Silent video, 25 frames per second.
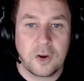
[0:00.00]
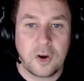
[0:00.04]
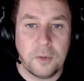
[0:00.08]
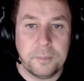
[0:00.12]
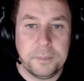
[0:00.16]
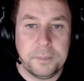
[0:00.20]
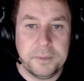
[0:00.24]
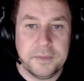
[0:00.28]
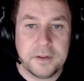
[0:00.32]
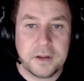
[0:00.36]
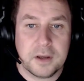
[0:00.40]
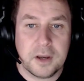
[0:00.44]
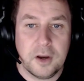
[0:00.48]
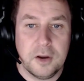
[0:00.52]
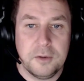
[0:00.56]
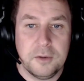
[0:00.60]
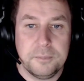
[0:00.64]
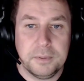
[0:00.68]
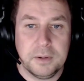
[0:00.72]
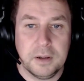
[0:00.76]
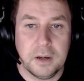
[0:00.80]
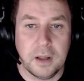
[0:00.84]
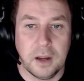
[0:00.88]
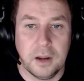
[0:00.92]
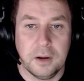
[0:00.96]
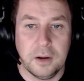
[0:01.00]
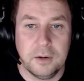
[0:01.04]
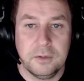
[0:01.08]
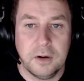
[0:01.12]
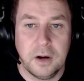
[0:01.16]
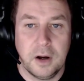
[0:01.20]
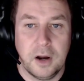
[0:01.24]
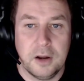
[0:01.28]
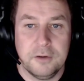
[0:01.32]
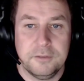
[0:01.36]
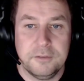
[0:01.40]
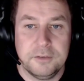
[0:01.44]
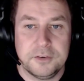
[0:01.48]
Copy the code below
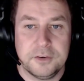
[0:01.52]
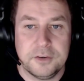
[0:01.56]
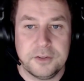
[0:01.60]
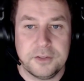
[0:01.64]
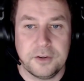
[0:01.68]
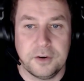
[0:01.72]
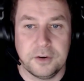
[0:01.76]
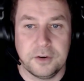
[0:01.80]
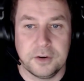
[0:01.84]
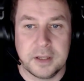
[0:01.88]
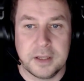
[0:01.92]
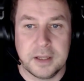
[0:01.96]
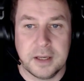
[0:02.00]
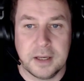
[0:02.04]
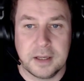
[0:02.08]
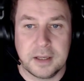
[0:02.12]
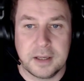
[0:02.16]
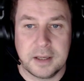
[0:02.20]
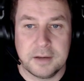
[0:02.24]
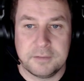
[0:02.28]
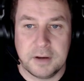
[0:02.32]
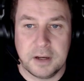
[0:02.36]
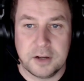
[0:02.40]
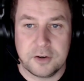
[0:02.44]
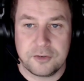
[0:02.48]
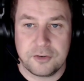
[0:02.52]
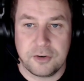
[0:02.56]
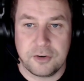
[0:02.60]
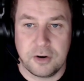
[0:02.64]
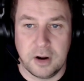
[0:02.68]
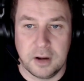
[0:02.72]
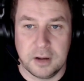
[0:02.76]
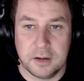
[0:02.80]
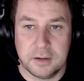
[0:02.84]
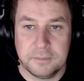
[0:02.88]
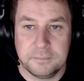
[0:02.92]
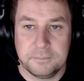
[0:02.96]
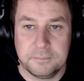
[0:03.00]
over to Thonny and give it a
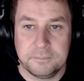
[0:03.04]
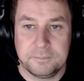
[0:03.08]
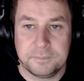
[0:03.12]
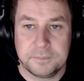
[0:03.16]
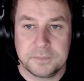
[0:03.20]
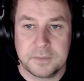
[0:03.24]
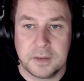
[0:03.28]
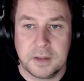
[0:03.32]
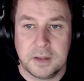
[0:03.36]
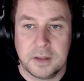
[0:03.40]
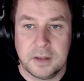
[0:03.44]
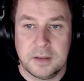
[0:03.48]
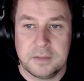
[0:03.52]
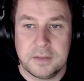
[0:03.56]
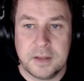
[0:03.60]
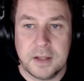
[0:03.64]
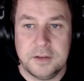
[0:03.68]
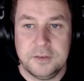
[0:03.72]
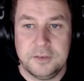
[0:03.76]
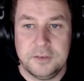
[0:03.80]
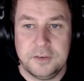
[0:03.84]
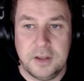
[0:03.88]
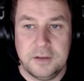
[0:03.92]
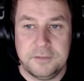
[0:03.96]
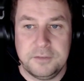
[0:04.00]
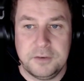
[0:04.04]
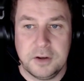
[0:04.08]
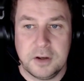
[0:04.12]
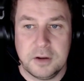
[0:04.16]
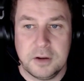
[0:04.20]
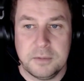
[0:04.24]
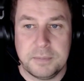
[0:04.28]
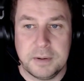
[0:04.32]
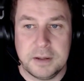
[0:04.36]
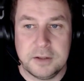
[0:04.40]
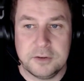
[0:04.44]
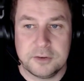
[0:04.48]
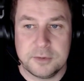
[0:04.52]
try. Then see if you
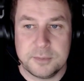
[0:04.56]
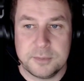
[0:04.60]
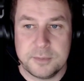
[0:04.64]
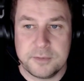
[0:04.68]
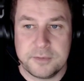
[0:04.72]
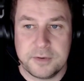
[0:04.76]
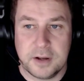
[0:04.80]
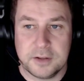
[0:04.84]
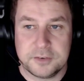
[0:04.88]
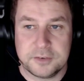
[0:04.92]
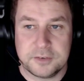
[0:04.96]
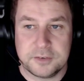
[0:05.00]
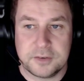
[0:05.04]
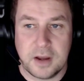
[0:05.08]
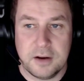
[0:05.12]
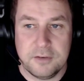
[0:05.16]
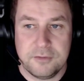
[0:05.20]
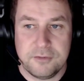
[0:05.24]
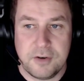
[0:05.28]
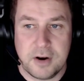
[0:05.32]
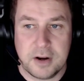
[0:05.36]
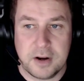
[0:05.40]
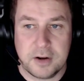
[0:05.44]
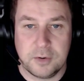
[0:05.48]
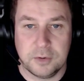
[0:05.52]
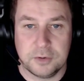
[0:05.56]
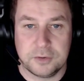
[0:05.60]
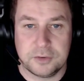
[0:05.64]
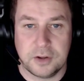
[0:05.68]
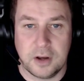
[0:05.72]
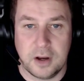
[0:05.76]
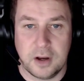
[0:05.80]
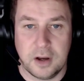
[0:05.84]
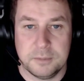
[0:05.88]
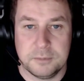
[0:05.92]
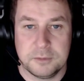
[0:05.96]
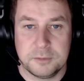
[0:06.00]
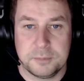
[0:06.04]
can beat some of our staff record
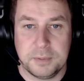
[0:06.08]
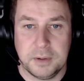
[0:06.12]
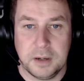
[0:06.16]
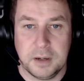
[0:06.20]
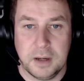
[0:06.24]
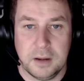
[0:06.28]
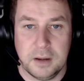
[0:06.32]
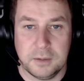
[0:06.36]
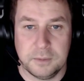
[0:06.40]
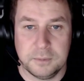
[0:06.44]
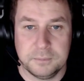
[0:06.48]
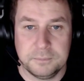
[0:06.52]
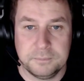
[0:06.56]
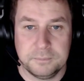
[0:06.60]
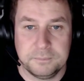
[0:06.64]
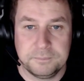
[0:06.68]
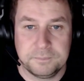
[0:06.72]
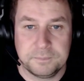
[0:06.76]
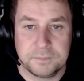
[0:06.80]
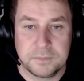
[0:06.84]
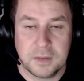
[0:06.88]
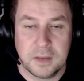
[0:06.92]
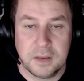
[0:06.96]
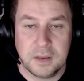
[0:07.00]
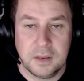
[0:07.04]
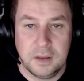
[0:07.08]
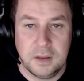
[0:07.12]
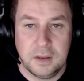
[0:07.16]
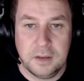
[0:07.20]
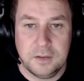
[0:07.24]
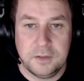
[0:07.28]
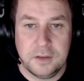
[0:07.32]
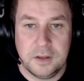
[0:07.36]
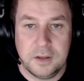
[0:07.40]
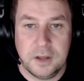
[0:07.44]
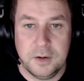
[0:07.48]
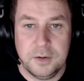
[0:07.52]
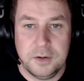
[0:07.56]
times below.
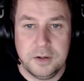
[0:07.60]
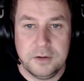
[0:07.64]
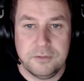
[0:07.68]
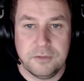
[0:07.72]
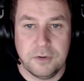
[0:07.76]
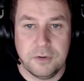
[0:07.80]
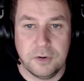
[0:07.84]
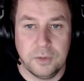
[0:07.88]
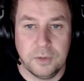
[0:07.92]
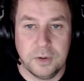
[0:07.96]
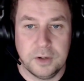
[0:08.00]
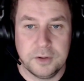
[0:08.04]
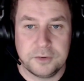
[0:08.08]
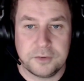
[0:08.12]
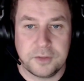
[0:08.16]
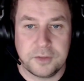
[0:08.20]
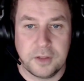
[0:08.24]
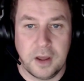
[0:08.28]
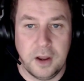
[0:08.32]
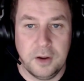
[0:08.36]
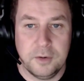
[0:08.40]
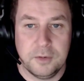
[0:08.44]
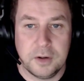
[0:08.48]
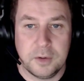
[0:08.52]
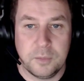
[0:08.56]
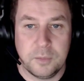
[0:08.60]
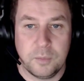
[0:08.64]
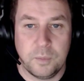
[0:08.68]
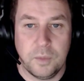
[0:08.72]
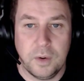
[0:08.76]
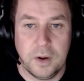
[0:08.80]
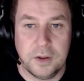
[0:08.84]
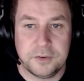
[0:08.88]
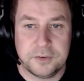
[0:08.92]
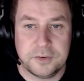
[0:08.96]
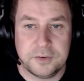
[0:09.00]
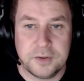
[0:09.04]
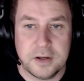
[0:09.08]
The only rule is that only
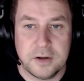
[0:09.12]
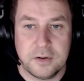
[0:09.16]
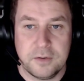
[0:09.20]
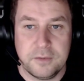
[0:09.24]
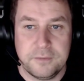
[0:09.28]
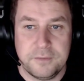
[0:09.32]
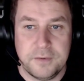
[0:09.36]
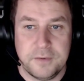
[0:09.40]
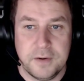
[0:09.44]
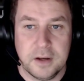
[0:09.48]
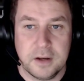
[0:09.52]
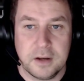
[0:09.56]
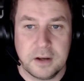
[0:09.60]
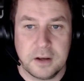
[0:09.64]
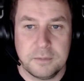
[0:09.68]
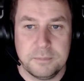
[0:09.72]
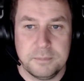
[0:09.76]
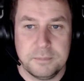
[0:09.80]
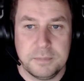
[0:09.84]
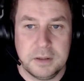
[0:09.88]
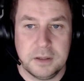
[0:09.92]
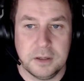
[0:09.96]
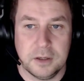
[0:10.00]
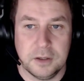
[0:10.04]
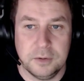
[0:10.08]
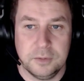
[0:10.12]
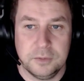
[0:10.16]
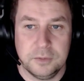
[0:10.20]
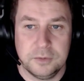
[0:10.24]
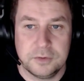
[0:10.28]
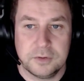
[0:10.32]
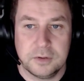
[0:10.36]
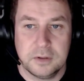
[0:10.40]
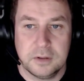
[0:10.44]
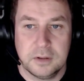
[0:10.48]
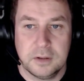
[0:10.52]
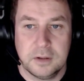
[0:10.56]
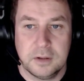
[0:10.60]
a single finger can be
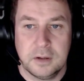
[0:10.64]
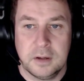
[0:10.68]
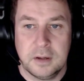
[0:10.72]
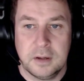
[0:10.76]
used.